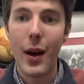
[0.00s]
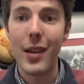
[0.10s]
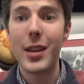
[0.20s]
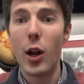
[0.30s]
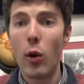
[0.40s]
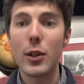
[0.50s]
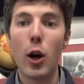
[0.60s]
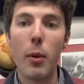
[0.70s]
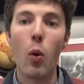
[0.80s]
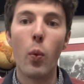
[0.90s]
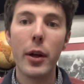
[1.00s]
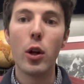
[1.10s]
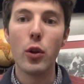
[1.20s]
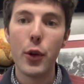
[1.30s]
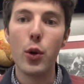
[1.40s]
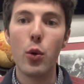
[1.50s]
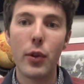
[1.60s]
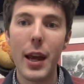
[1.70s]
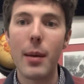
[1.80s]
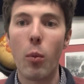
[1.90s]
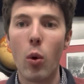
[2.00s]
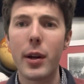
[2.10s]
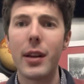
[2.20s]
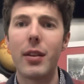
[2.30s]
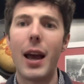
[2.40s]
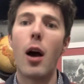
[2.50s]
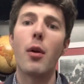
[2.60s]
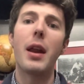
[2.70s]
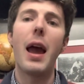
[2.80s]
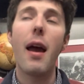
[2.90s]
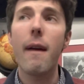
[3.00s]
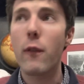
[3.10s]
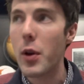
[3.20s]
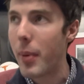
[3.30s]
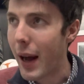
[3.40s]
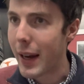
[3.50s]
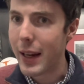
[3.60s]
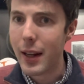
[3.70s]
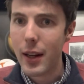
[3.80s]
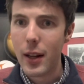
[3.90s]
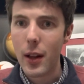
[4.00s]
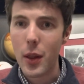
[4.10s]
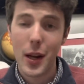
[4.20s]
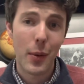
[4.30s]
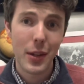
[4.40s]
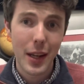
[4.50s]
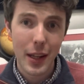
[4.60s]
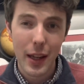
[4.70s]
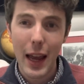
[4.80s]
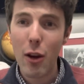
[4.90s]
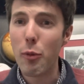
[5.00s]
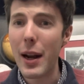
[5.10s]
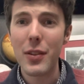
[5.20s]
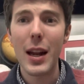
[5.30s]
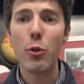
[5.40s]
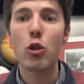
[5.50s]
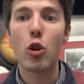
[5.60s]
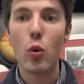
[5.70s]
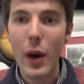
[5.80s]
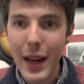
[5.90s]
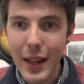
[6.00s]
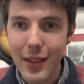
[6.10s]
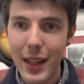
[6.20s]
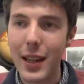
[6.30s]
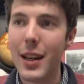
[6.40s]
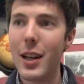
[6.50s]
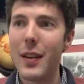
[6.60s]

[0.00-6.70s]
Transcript: I said Oklahoma will lose in Morgantown, and everybody thought I was an idiot. Everybody said I was crazy.